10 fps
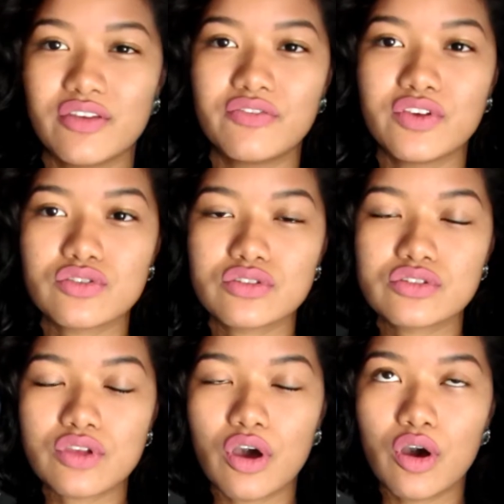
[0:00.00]
it feels
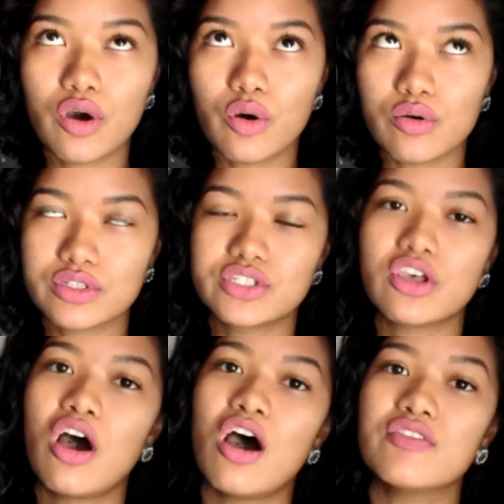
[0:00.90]
so
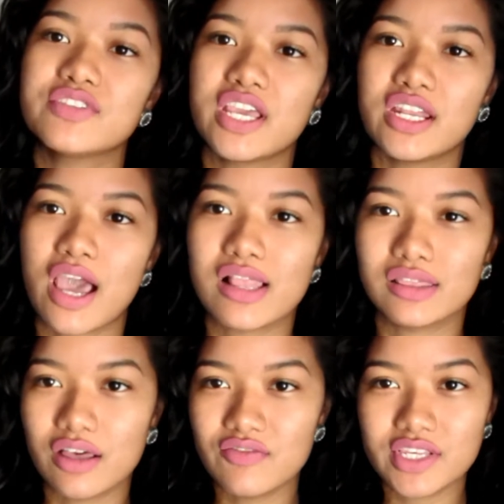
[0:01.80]
soft, and I
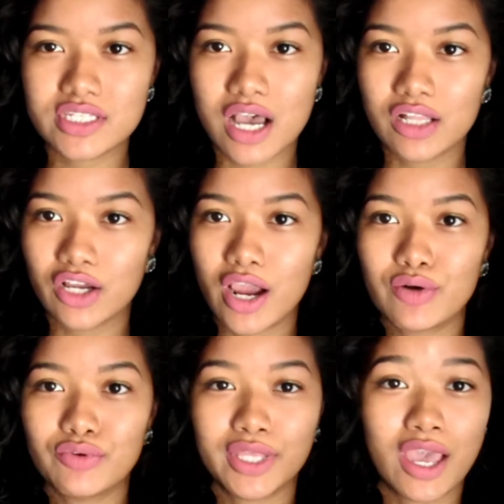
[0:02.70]
love this color. I
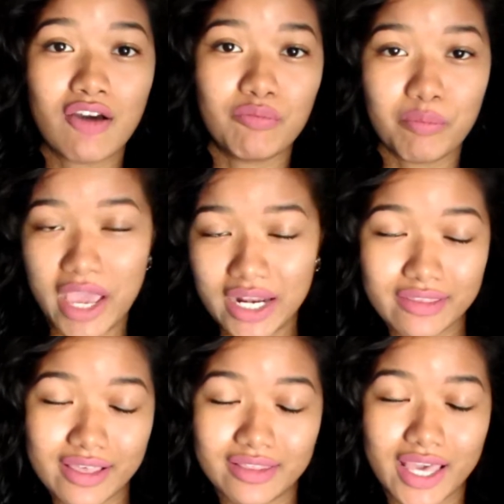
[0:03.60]
don't really have
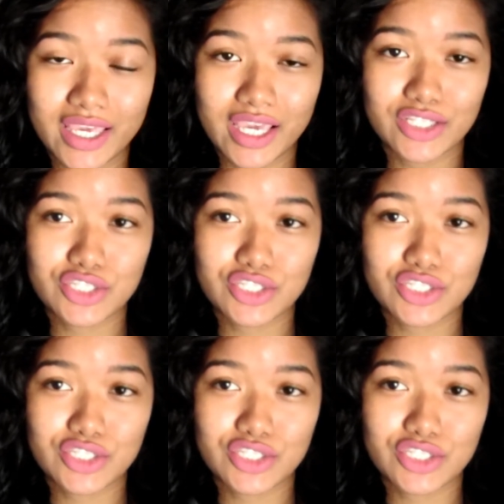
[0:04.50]
anything like it,